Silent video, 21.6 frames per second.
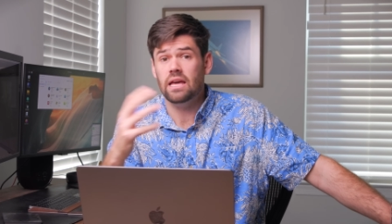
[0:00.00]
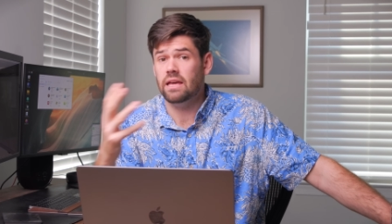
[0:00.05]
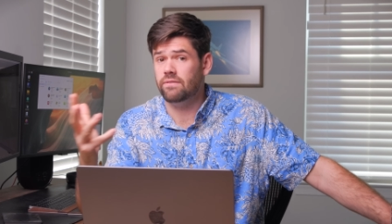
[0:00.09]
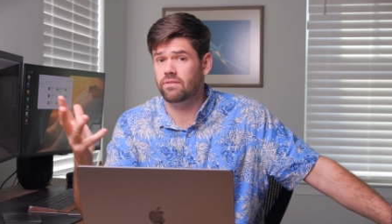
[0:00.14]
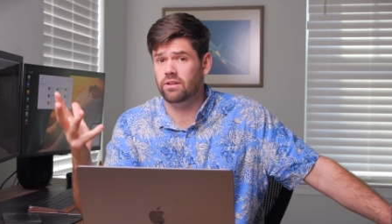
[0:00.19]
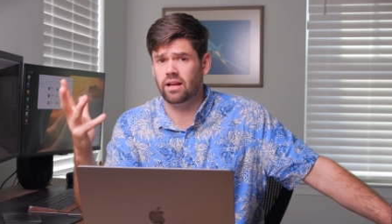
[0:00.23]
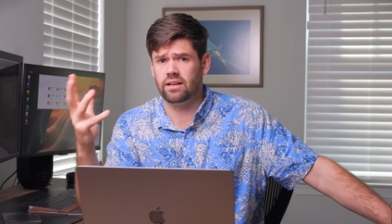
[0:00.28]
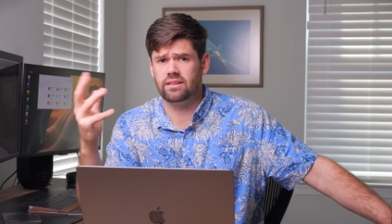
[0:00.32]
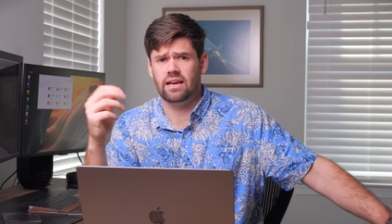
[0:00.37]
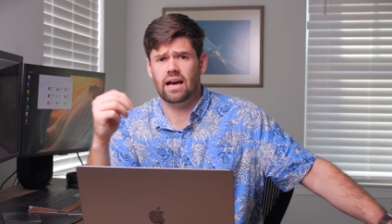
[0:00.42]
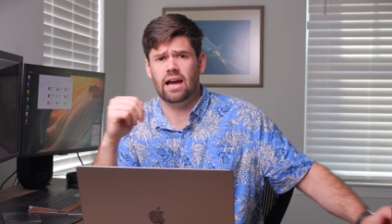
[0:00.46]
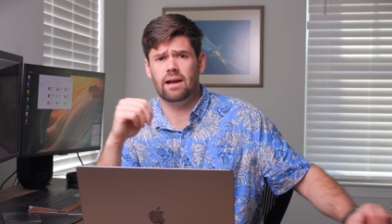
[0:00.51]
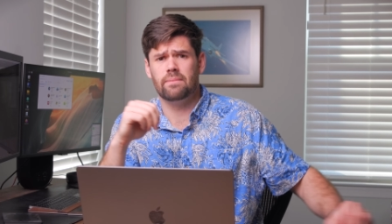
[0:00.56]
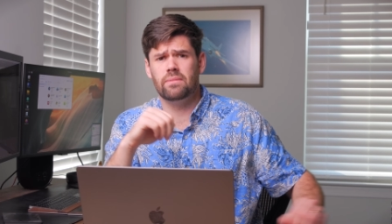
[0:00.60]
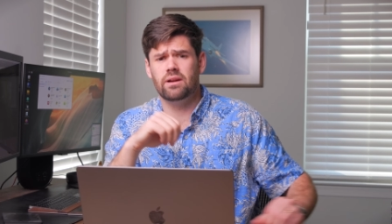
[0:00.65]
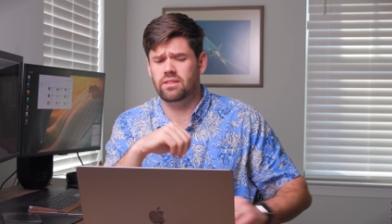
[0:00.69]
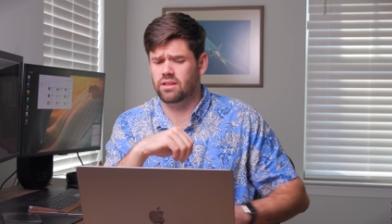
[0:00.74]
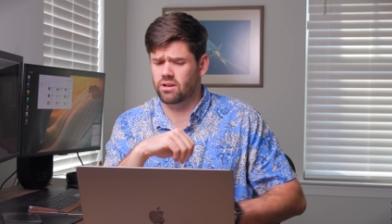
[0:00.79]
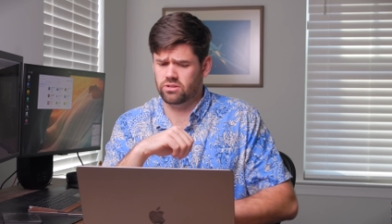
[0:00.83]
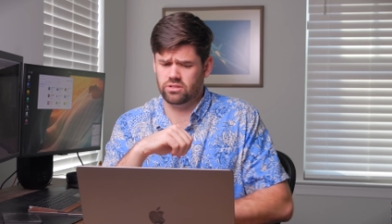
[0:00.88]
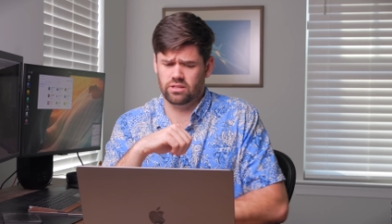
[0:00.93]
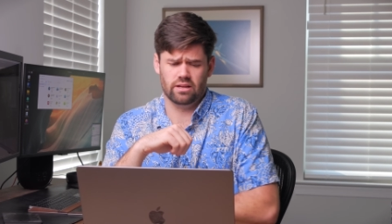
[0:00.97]
If you'd like to hire me,
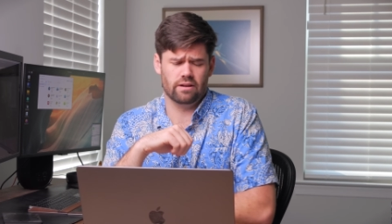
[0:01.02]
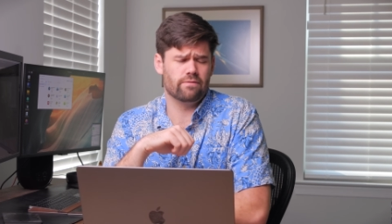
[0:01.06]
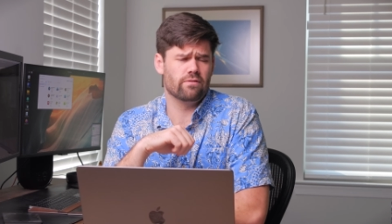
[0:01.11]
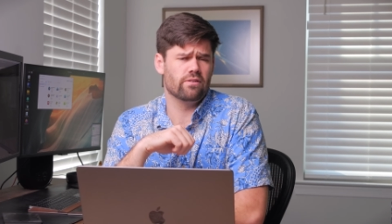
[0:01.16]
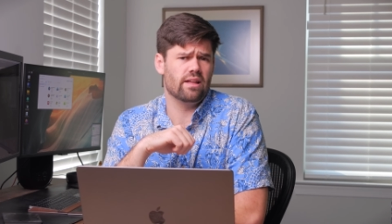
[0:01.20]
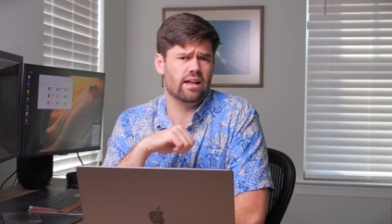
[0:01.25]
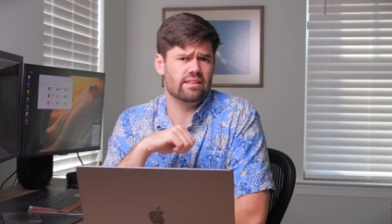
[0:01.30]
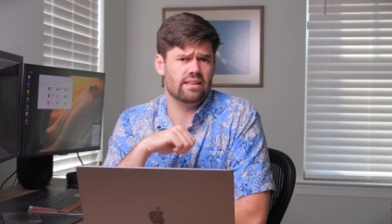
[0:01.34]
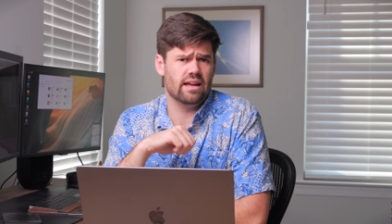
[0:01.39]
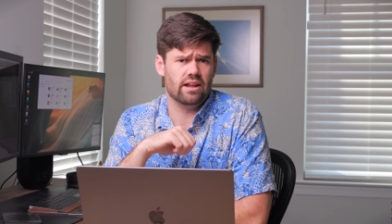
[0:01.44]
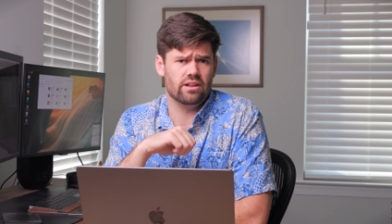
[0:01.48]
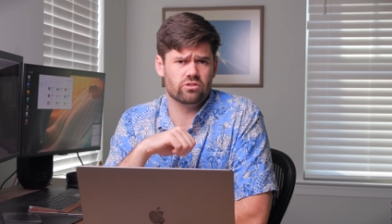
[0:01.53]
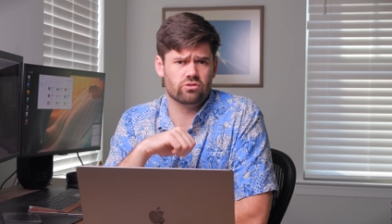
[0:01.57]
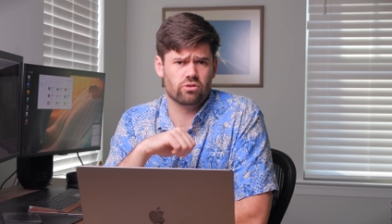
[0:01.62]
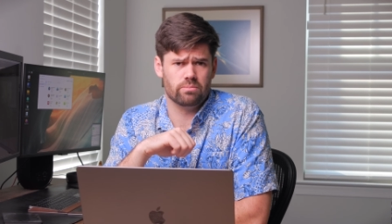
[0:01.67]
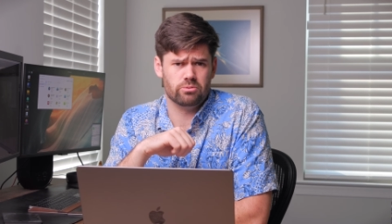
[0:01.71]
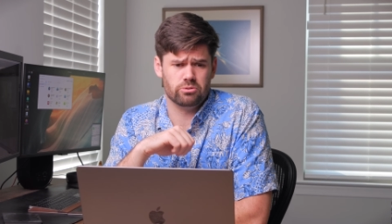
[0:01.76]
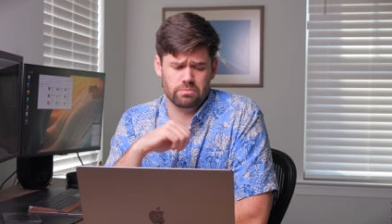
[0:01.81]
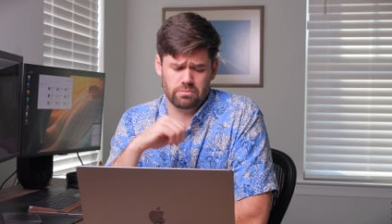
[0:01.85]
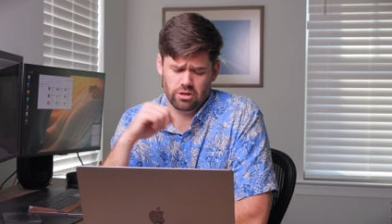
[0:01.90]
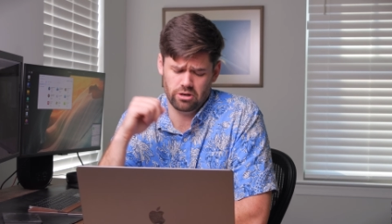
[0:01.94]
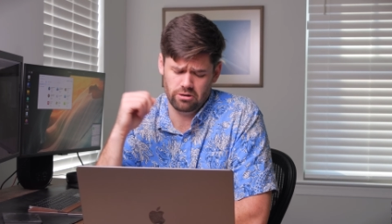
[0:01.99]
there's a link for that down in the
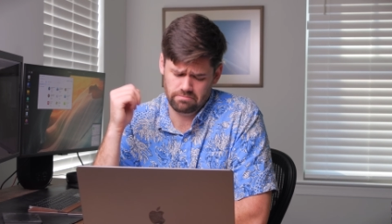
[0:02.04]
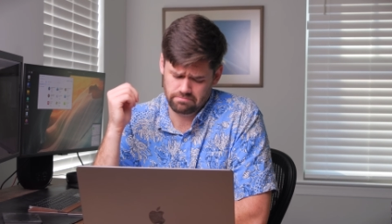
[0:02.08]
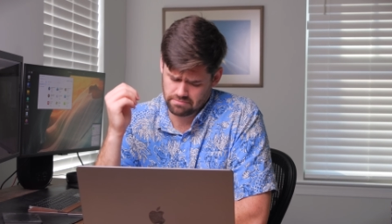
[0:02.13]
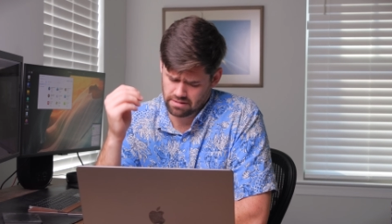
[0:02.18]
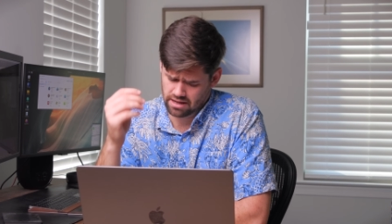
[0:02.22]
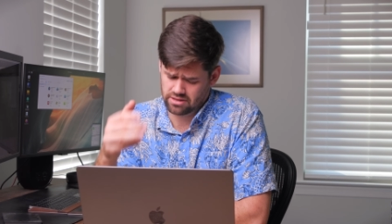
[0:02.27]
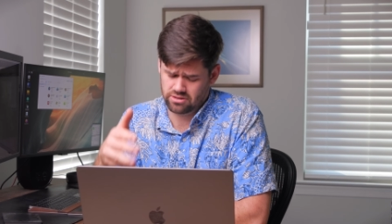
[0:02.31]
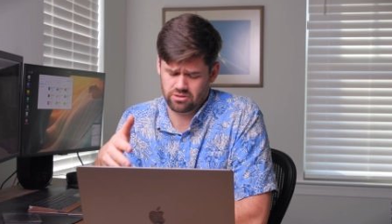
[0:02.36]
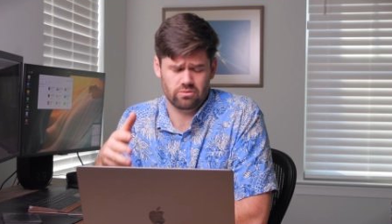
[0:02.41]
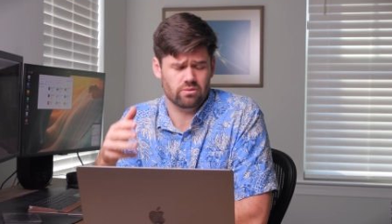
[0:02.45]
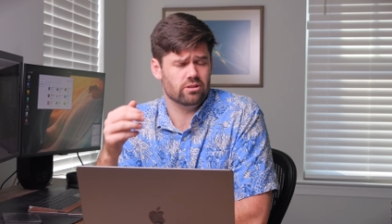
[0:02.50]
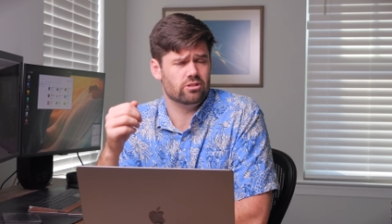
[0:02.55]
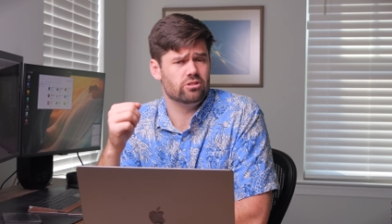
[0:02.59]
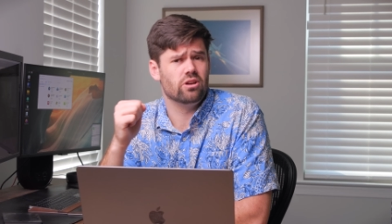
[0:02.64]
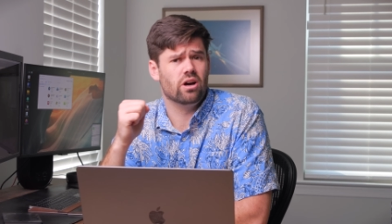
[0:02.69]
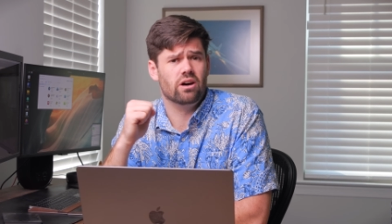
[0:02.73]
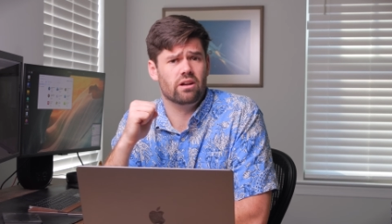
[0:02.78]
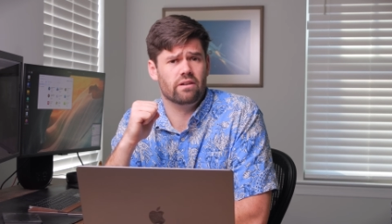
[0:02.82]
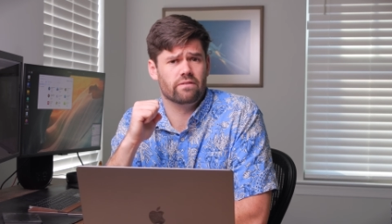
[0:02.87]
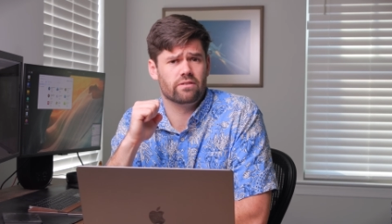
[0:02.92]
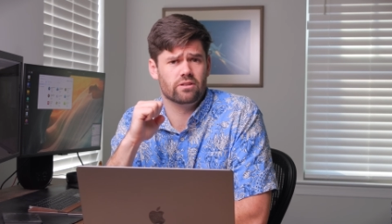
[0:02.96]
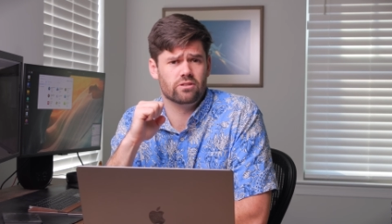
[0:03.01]
description below. I do a
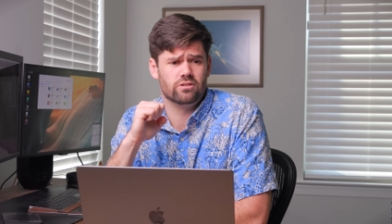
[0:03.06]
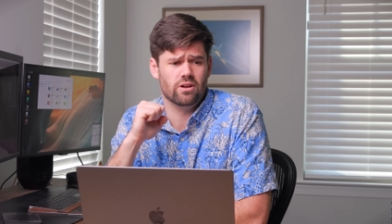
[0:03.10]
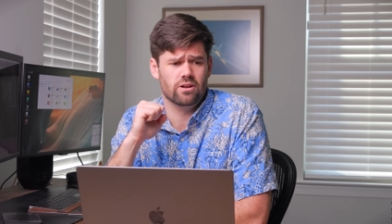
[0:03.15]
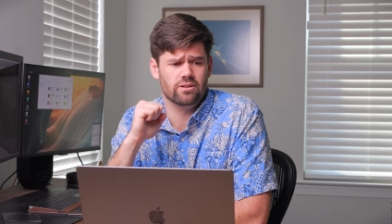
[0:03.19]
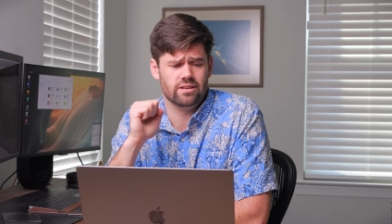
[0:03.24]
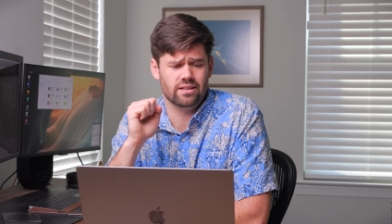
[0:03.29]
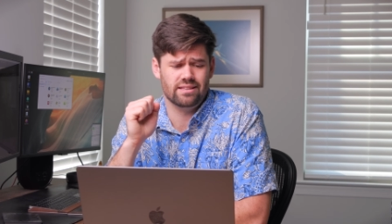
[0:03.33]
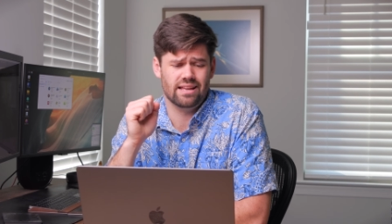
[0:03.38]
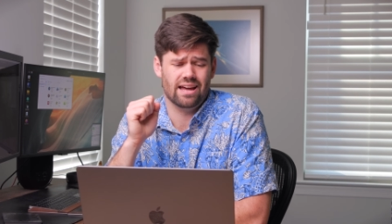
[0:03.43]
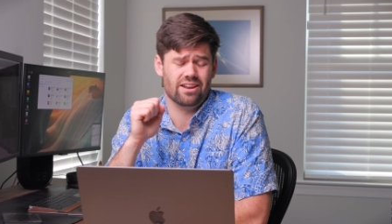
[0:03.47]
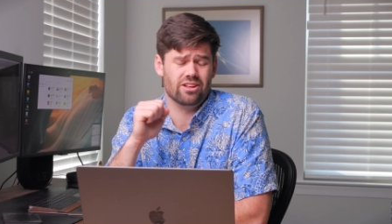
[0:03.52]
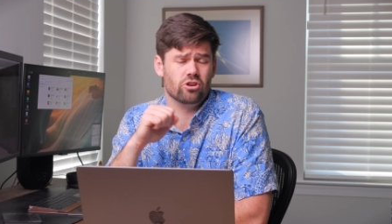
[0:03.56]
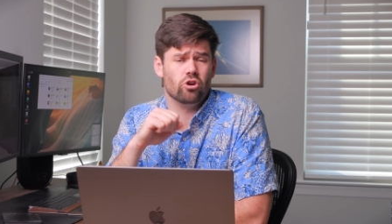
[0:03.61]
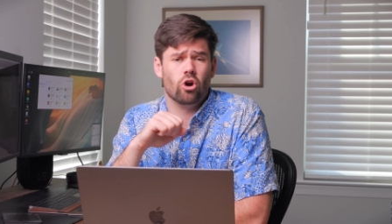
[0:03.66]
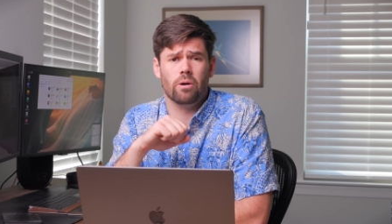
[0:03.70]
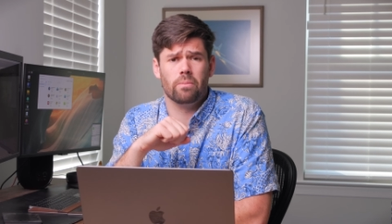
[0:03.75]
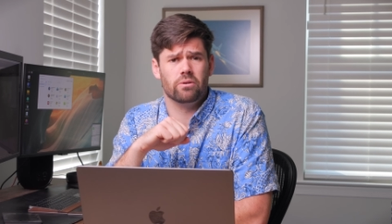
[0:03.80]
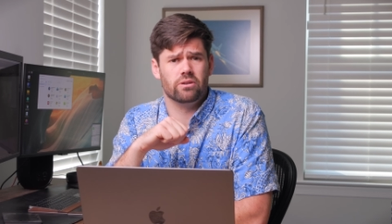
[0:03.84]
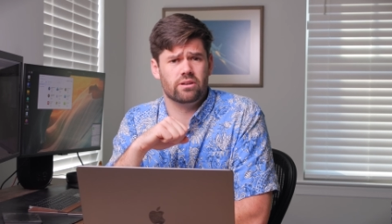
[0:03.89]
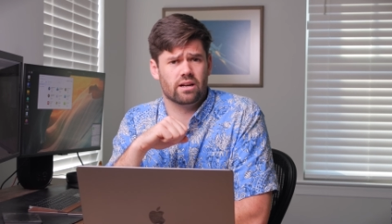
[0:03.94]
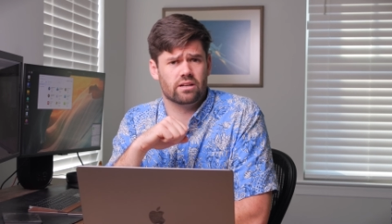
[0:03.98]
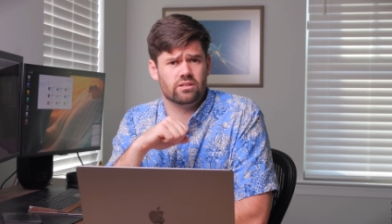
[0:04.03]
ton of consulting down at
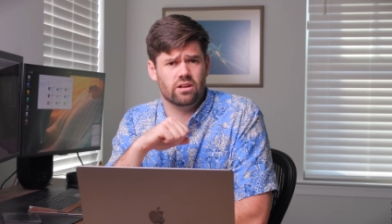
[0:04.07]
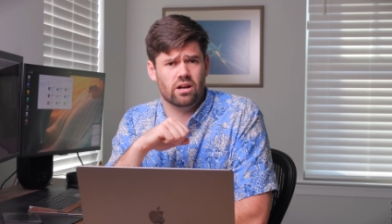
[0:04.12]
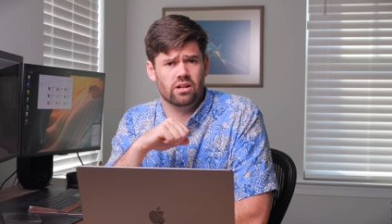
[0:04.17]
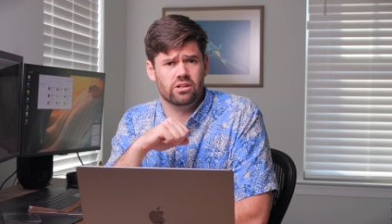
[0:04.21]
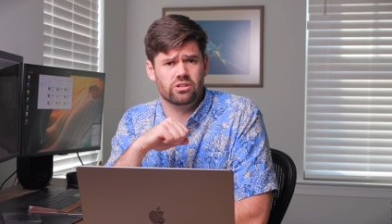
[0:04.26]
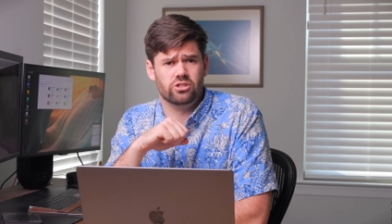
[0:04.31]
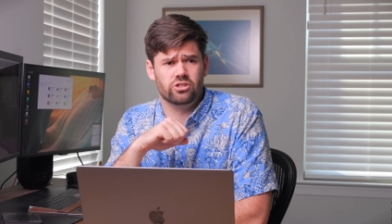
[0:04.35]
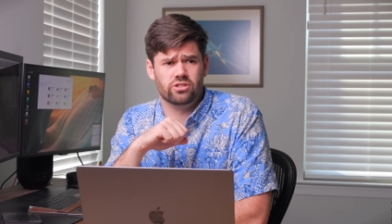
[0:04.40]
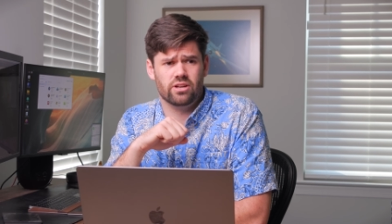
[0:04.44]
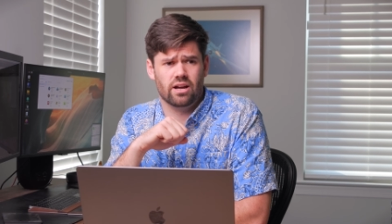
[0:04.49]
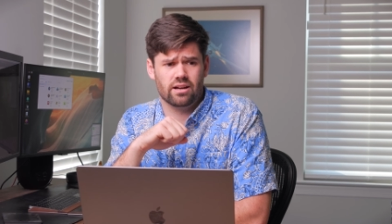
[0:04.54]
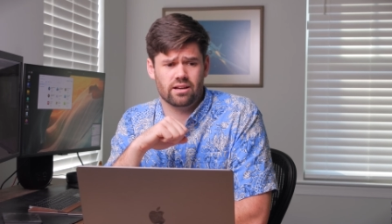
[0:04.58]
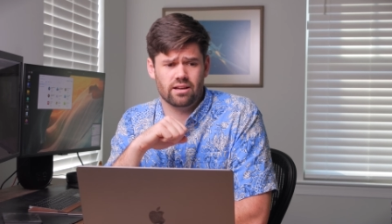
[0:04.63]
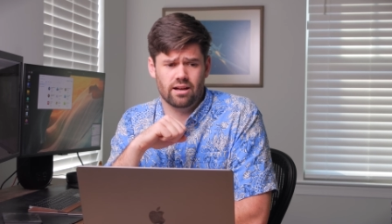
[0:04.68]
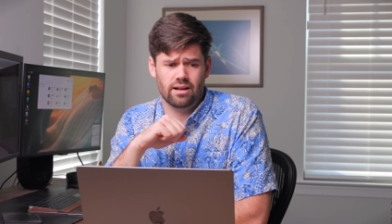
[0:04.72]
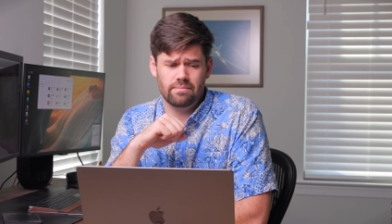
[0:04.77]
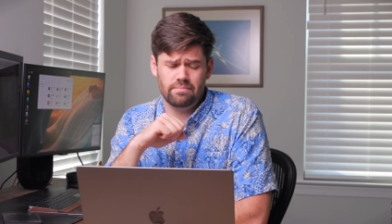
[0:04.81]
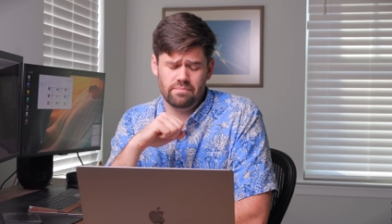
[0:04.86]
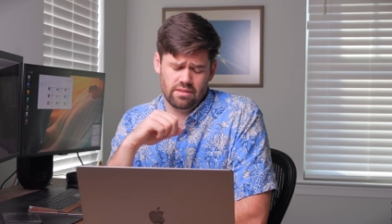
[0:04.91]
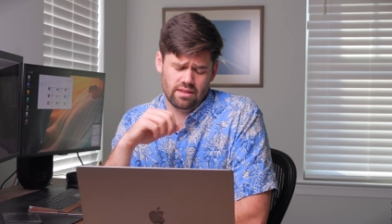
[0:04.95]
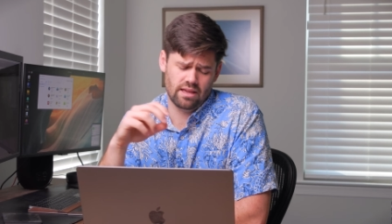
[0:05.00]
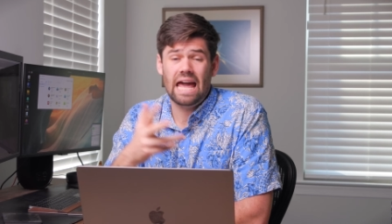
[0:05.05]

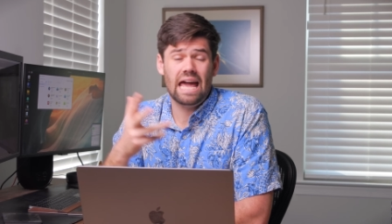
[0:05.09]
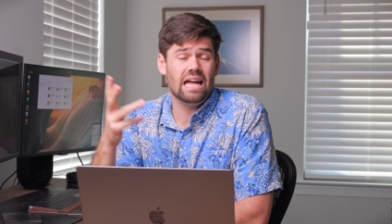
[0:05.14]
yarboroughtechnologies.com.